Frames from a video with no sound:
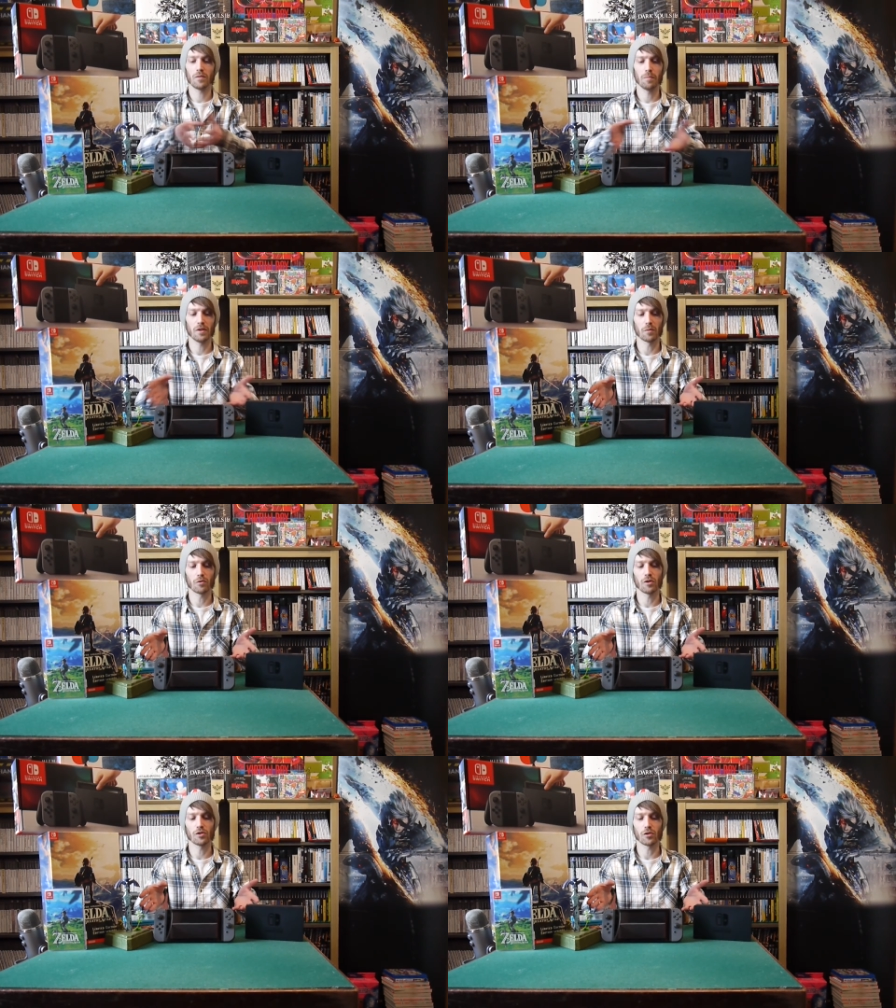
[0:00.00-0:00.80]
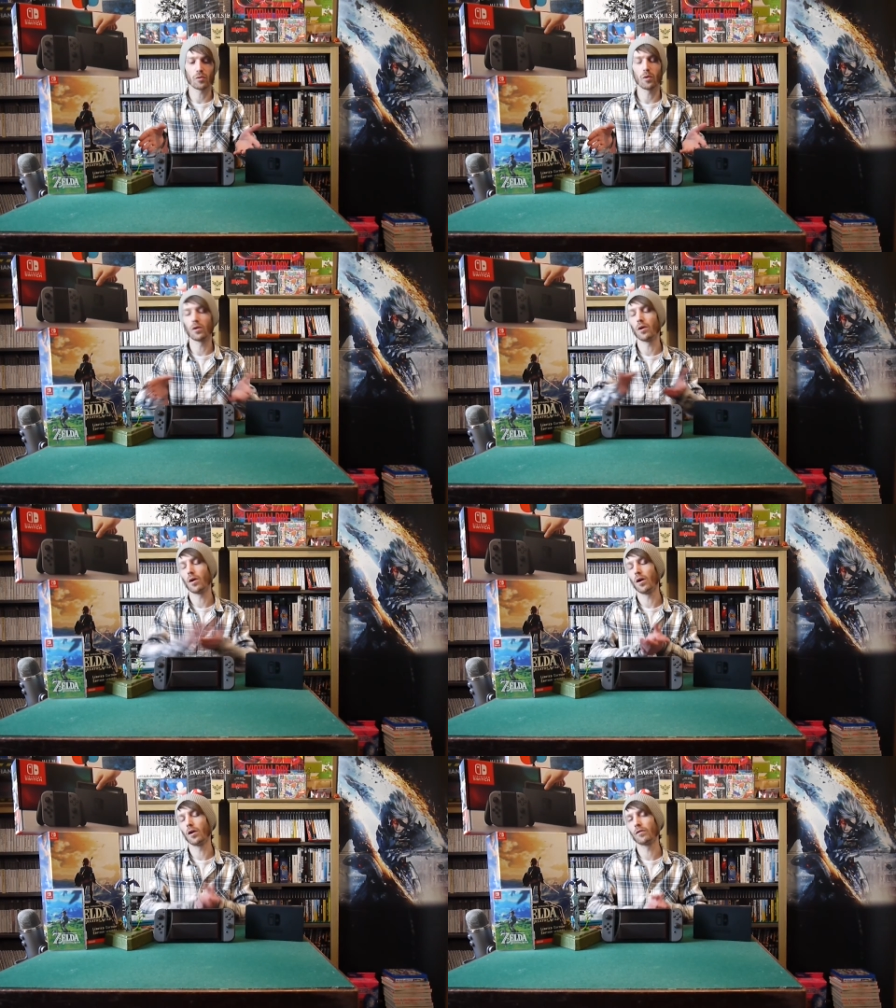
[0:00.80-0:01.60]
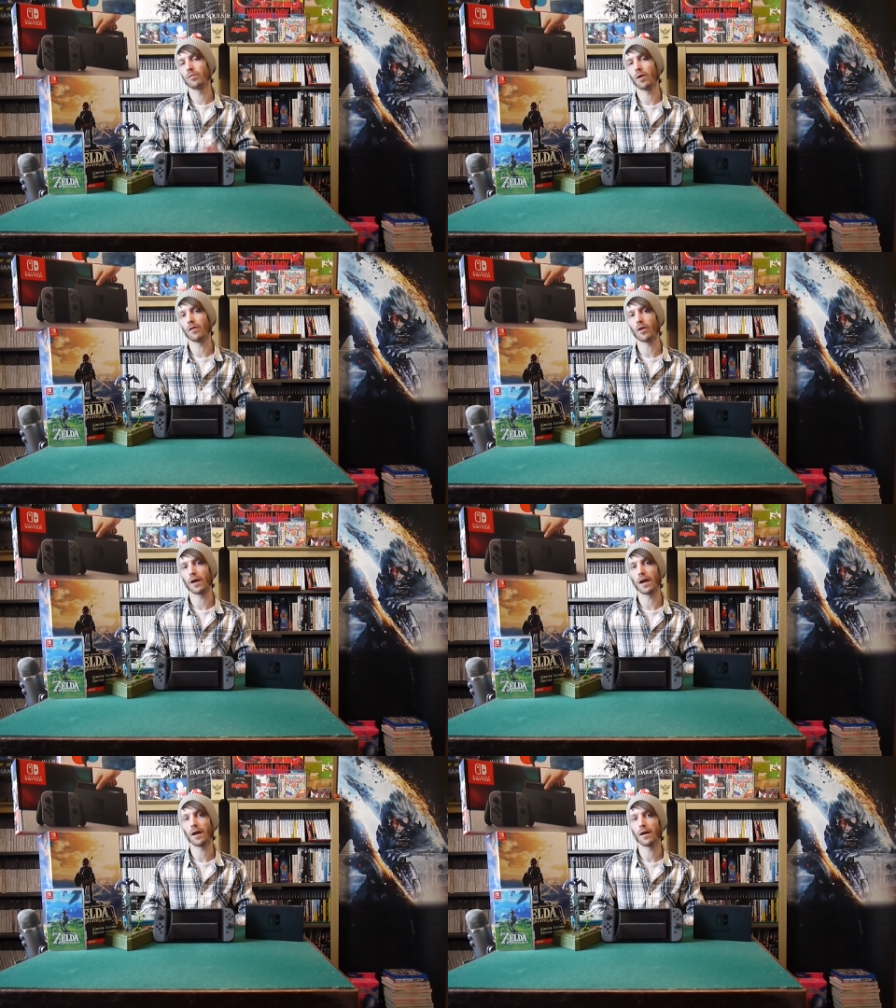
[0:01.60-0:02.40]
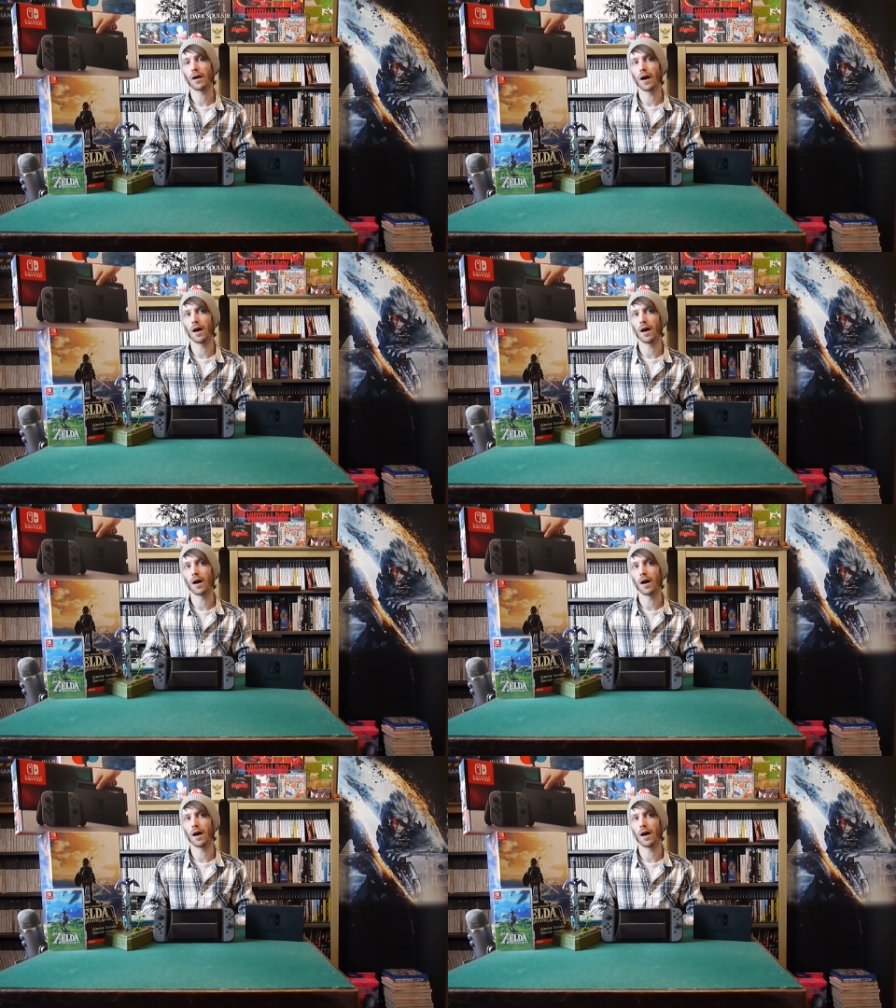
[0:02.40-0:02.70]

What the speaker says: be some screenshots and whatnot of what I've got here,